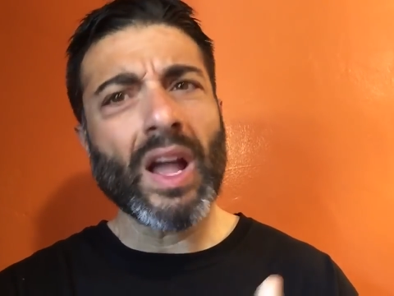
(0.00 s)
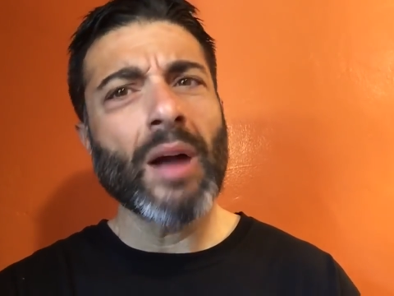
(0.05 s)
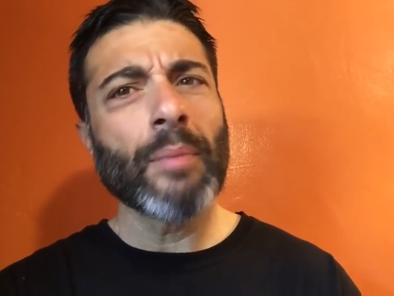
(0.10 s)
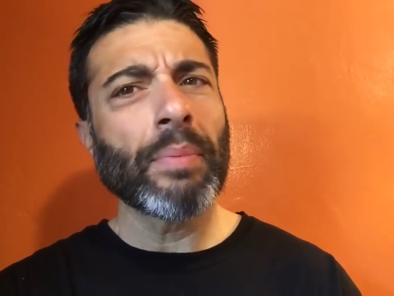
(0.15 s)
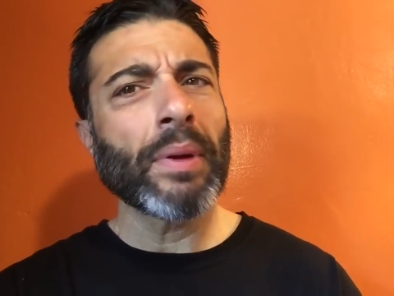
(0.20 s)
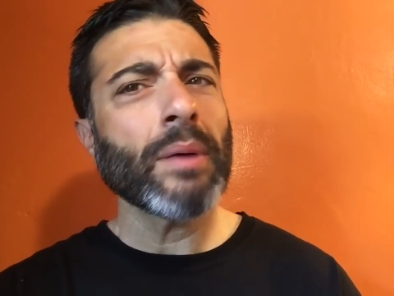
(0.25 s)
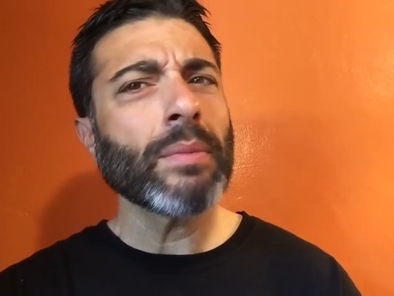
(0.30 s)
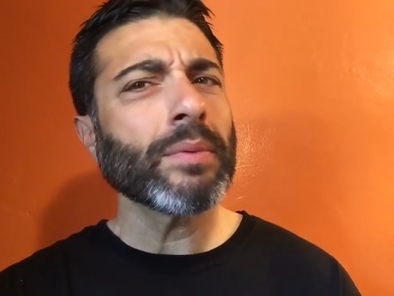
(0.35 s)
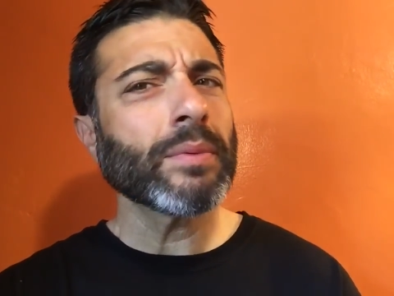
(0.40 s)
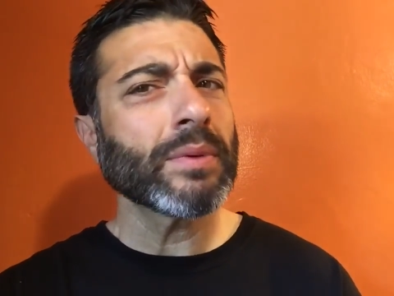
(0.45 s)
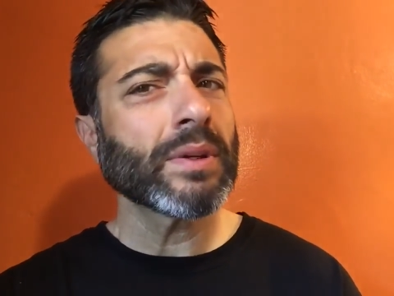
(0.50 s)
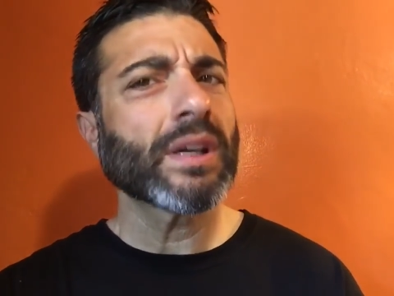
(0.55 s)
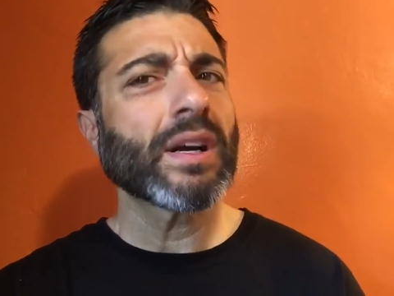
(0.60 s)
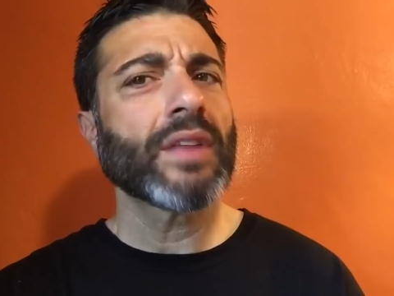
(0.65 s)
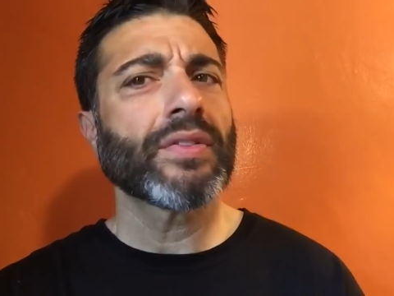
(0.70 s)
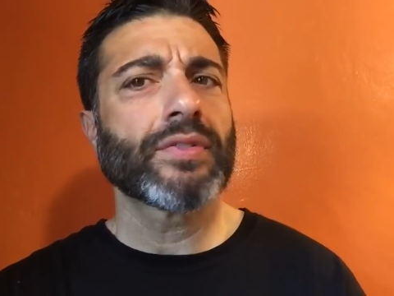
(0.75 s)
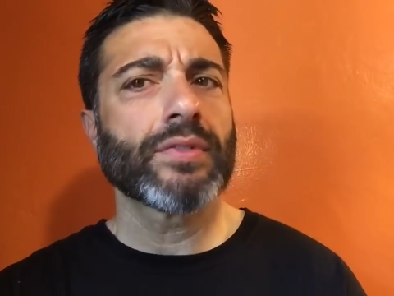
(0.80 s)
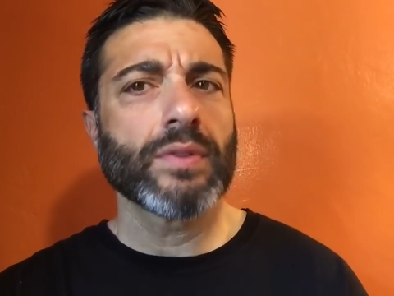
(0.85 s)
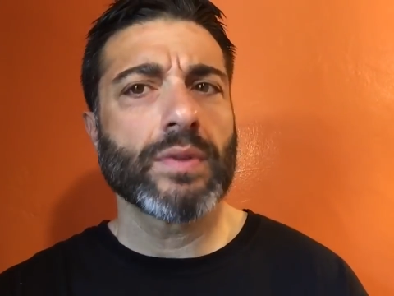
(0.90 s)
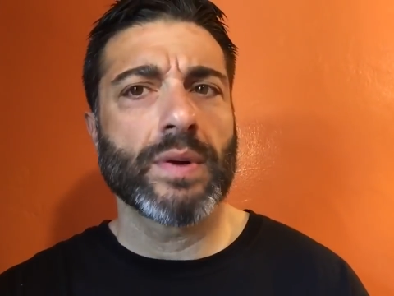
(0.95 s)
I probably would have
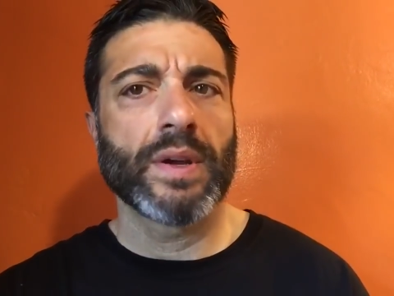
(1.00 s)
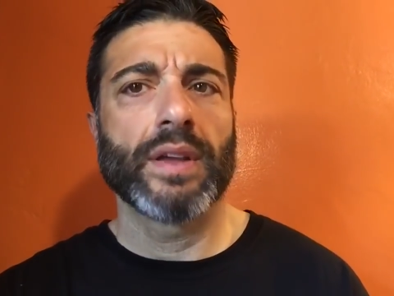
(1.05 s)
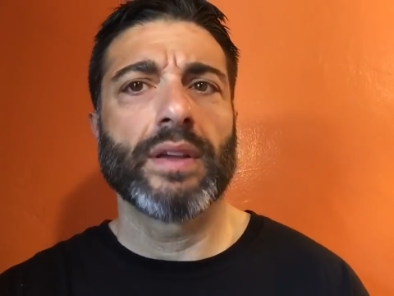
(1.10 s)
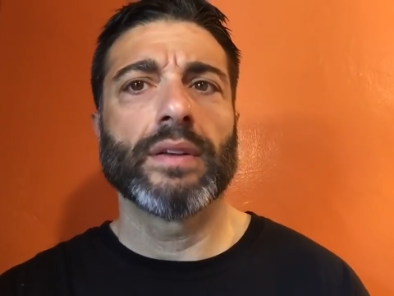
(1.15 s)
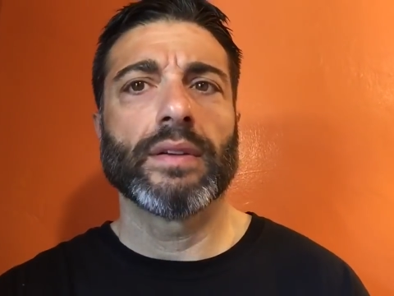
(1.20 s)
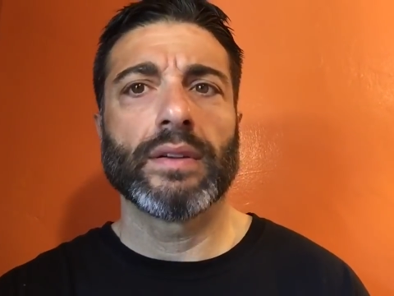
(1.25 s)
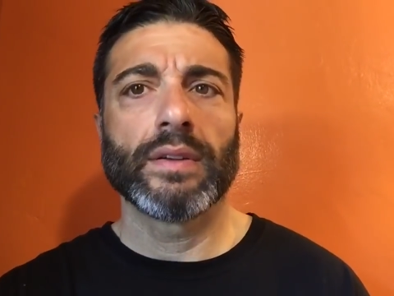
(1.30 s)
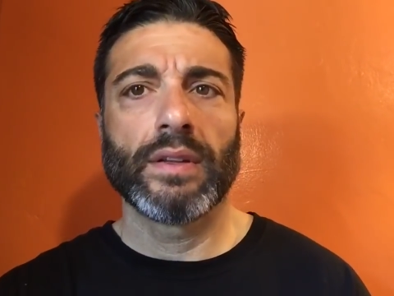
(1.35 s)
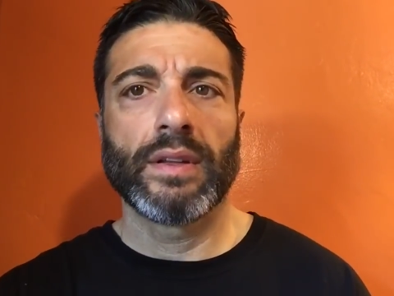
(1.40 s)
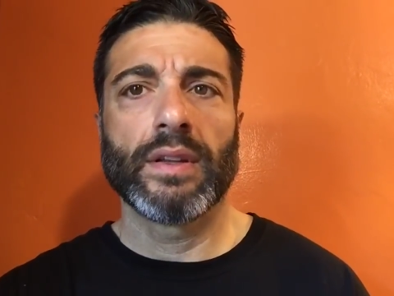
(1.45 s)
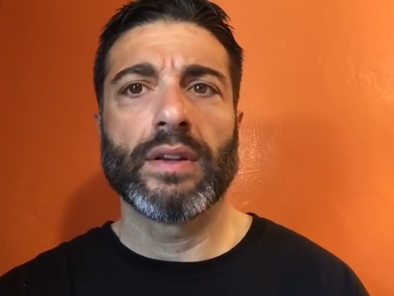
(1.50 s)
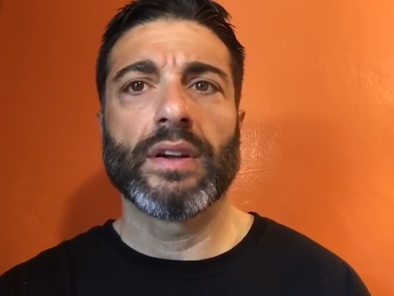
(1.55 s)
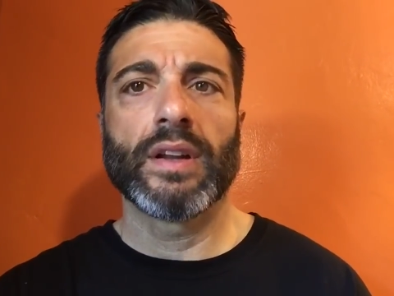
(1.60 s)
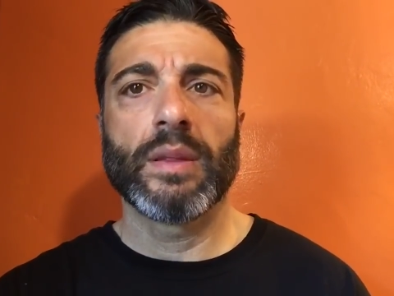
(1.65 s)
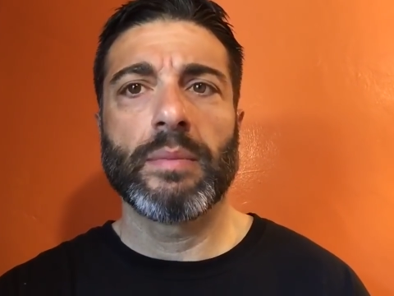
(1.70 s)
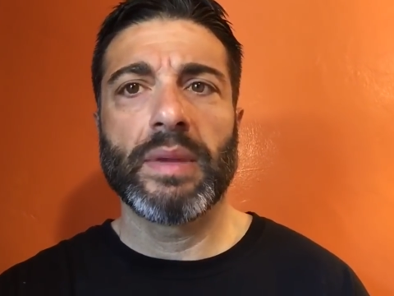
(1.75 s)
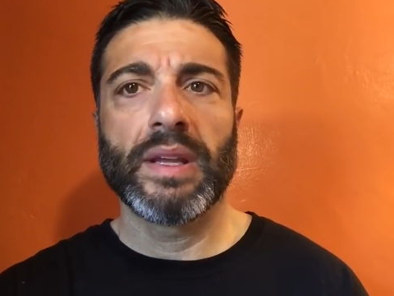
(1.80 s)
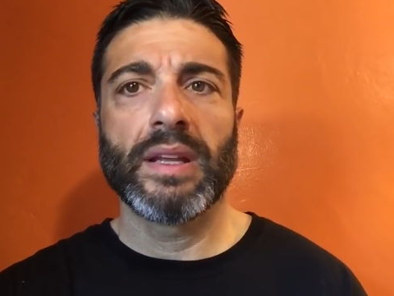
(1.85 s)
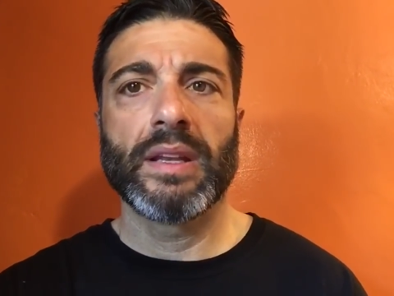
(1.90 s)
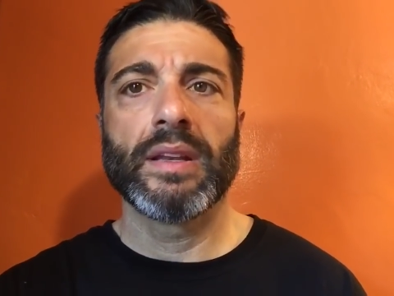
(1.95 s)
got through it. You know what
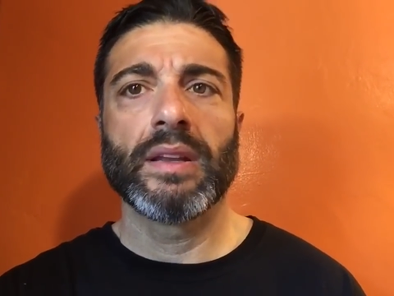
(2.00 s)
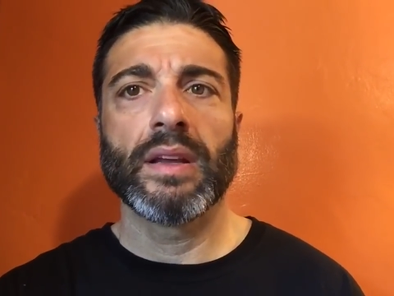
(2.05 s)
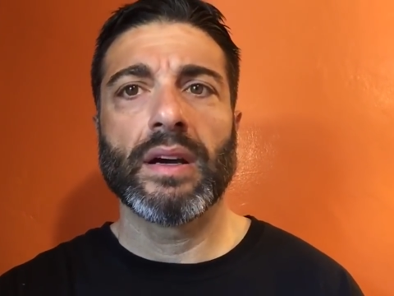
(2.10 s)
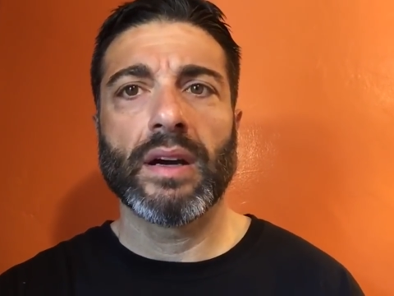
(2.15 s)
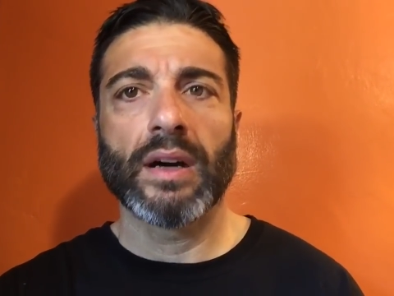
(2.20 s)
I mean?